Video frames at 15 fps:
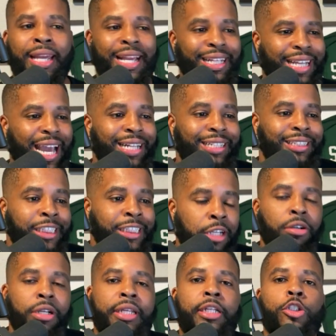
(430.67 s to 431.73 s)
It kind of
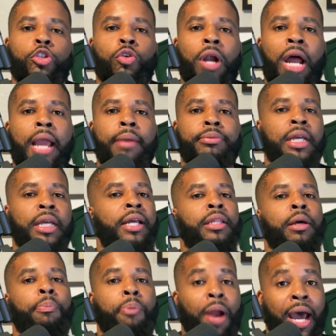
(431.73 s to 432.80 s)
generally describes
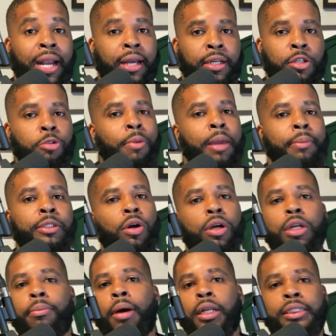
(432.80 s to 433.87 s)
the product. You may be talking
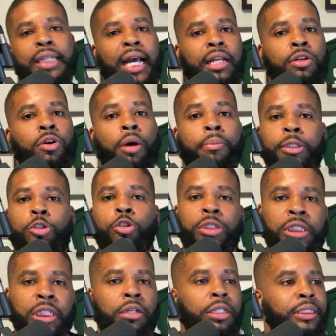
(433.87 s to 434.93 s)
about a Tylenol, but you would
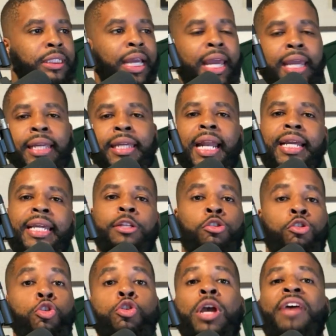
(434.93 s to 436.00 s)
generally say, hey,
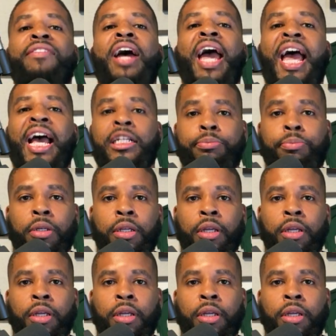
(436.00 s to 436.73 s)
do you have an aspirin?